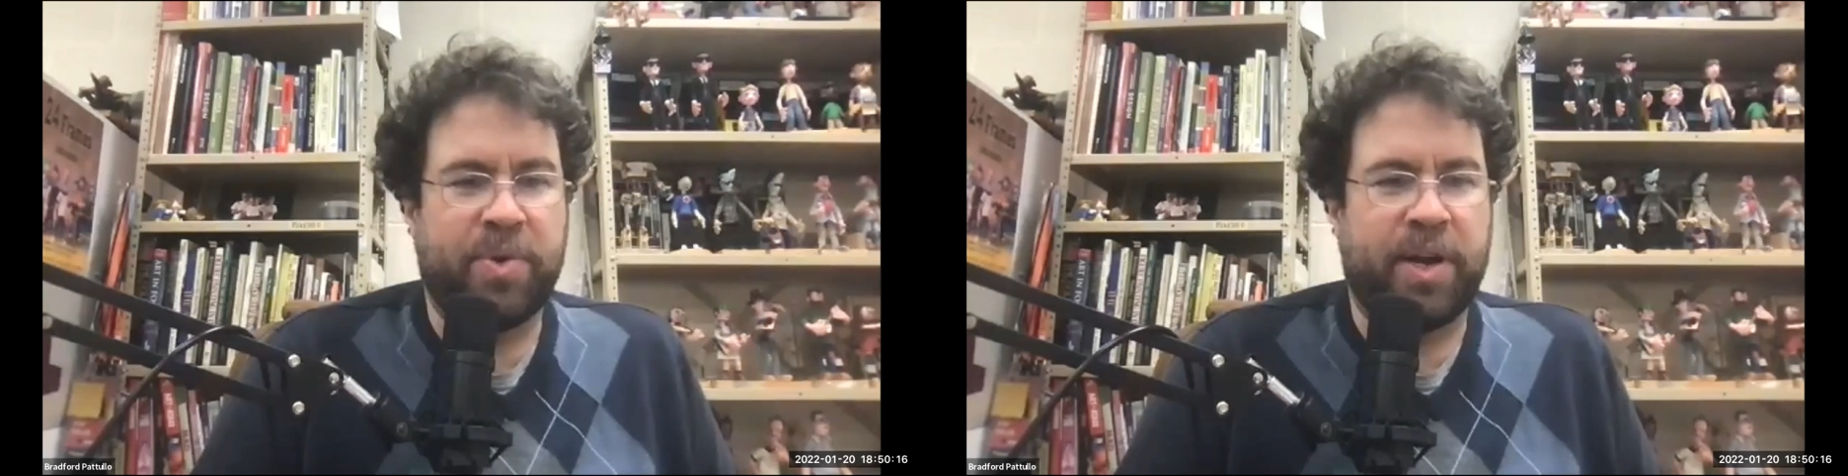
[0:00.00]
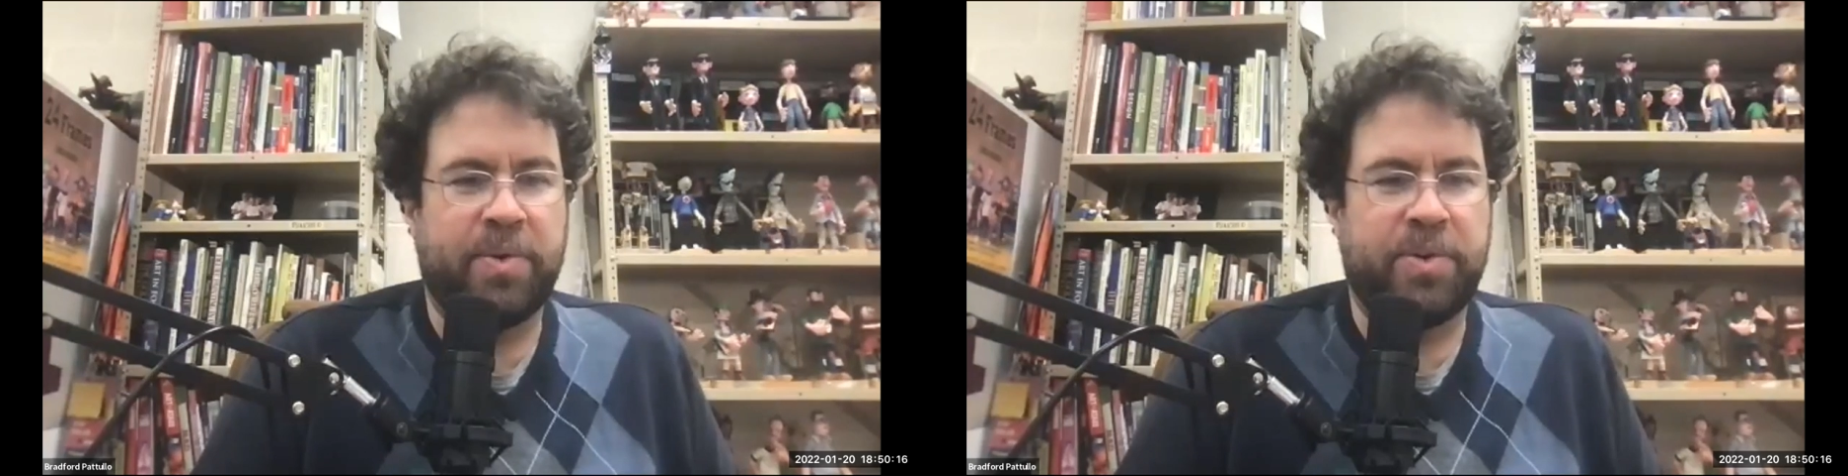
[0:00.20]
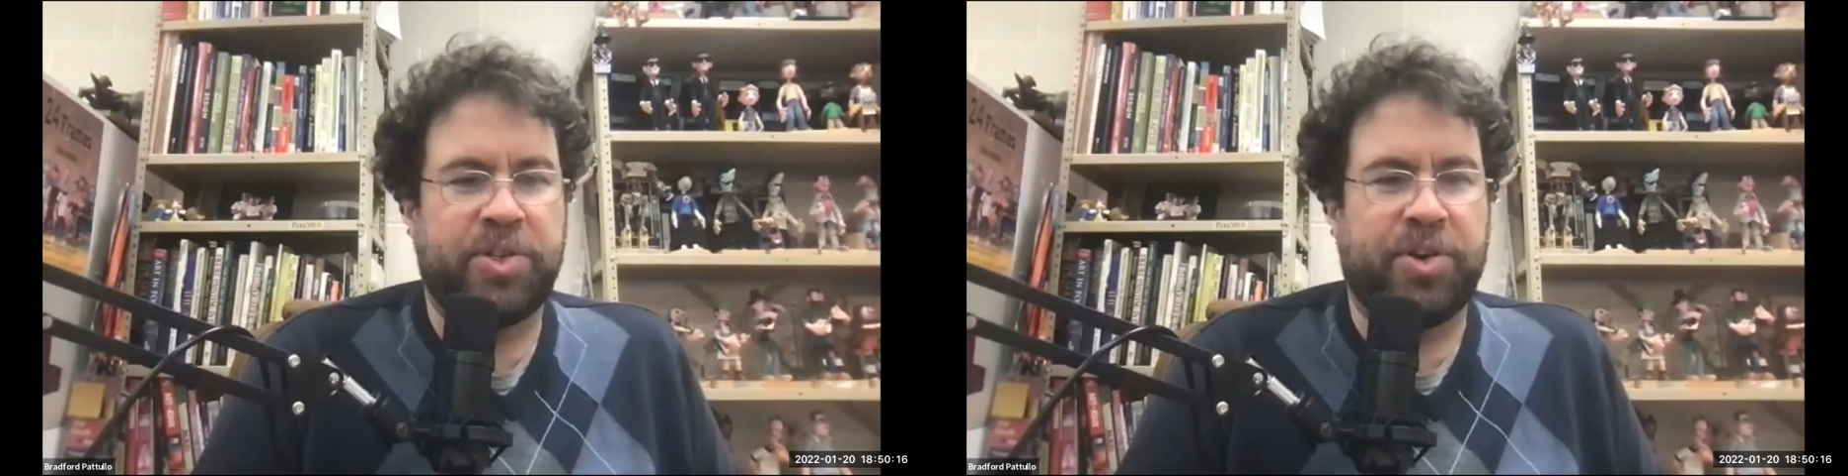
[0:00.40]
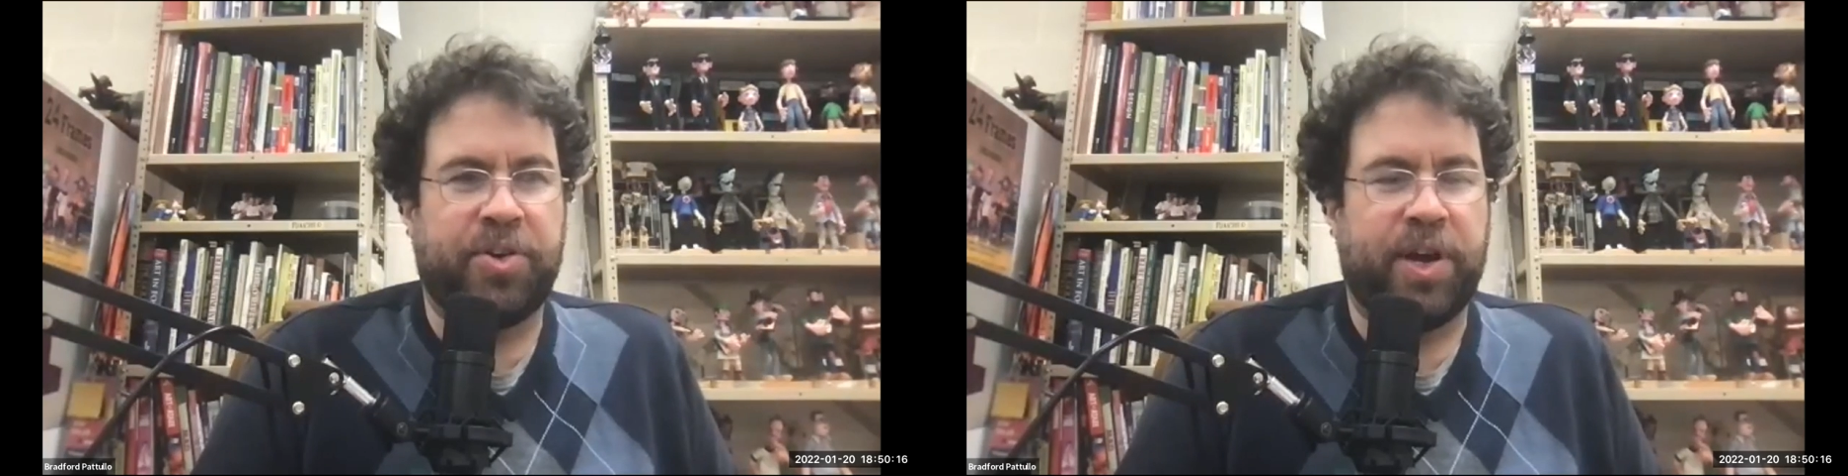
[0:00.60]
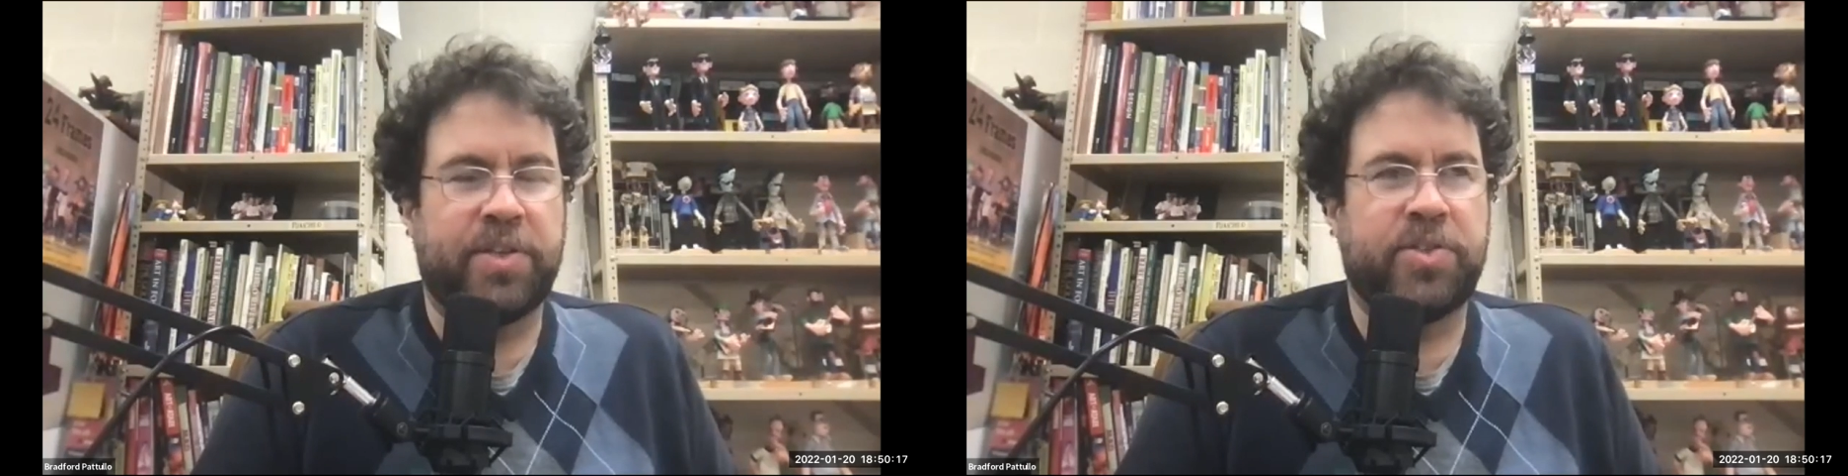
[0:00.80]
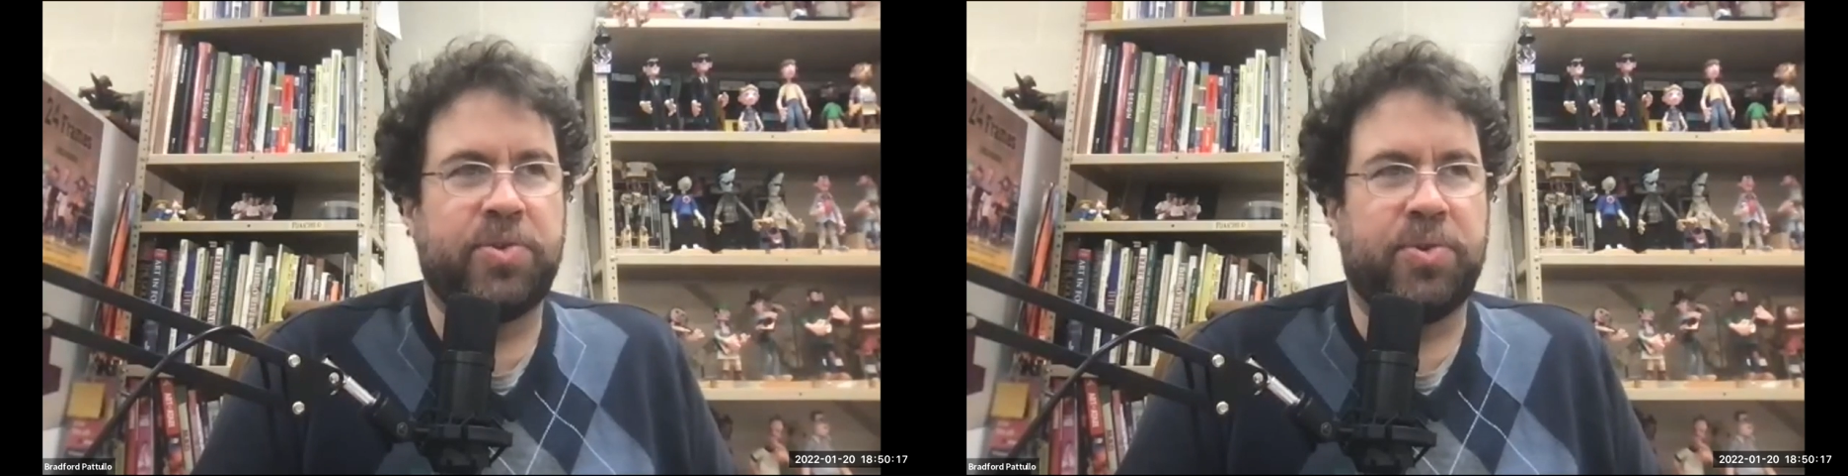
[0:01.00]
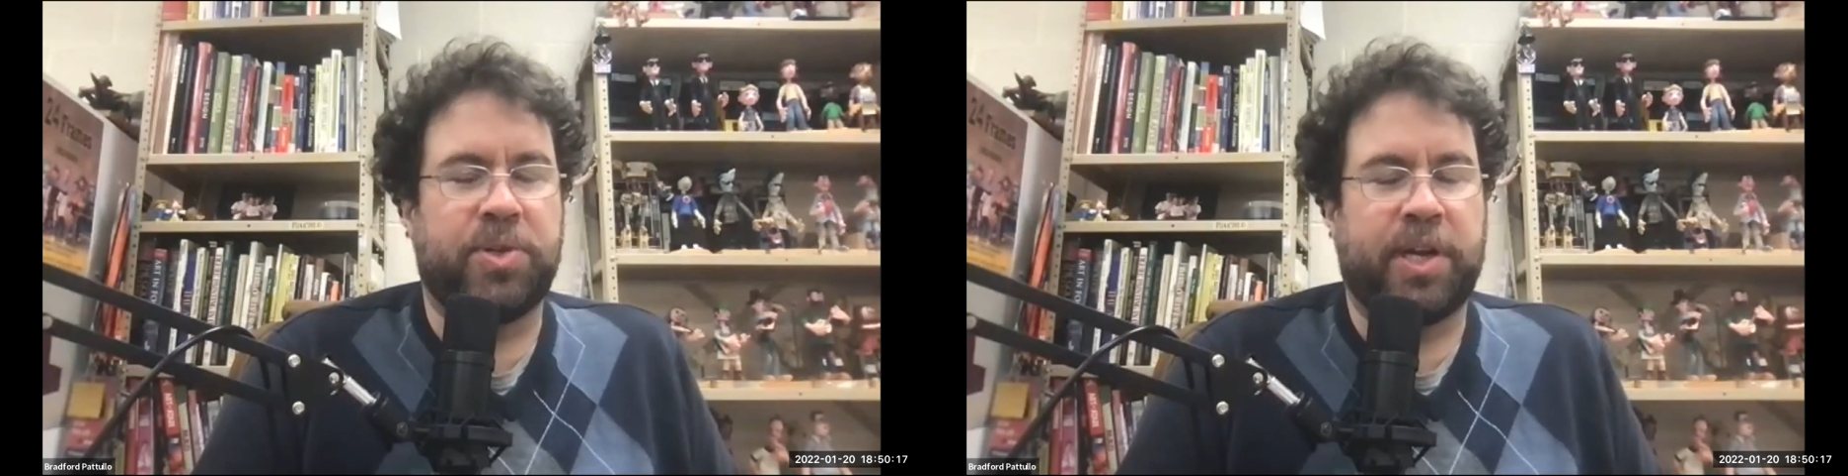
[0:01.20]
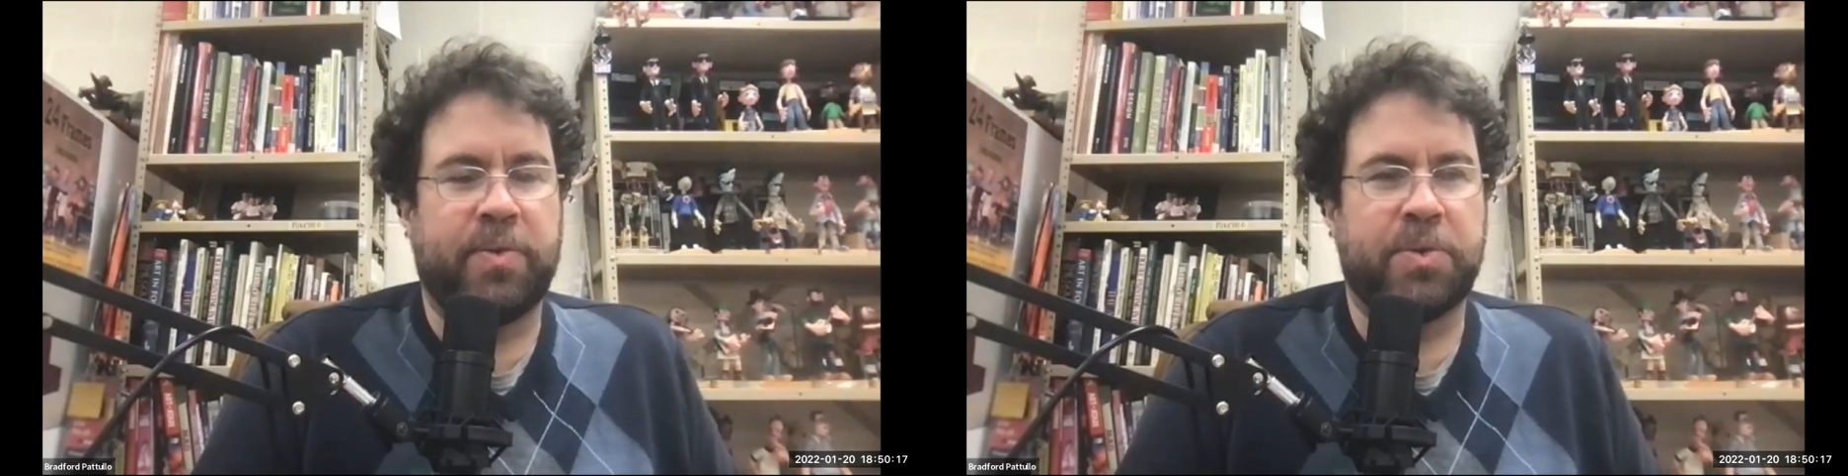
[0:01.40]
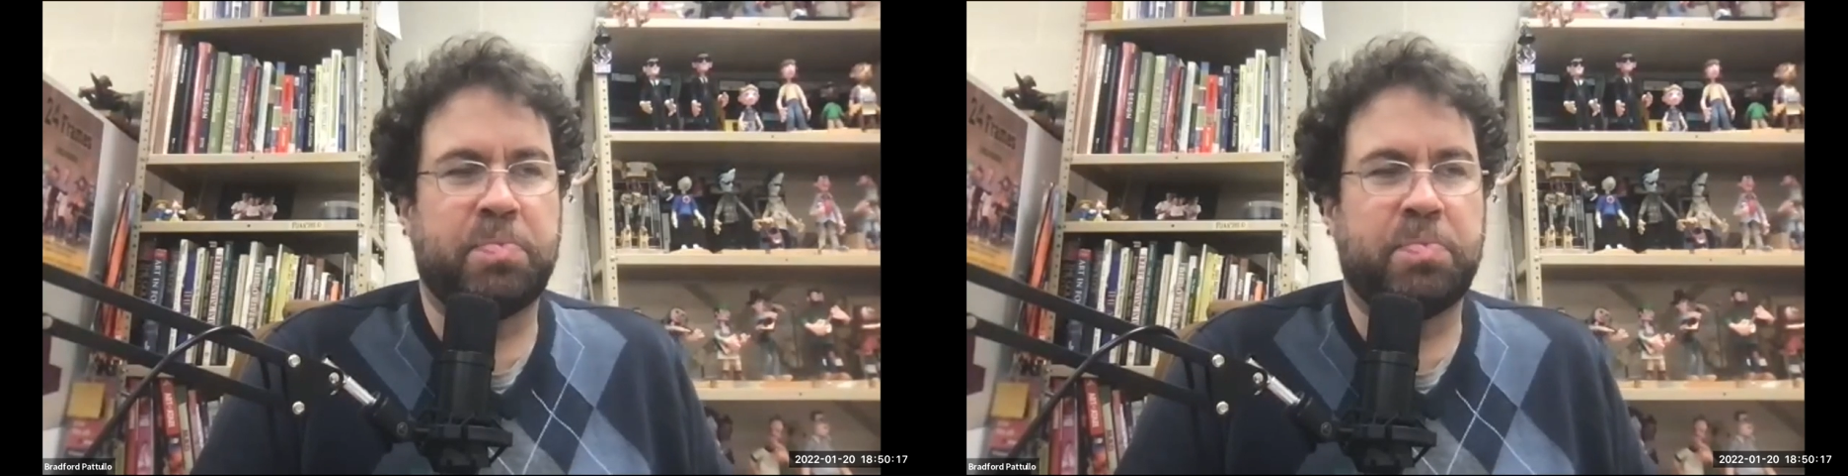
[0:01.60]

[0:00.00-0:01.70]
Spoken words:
when I was in grad school and I was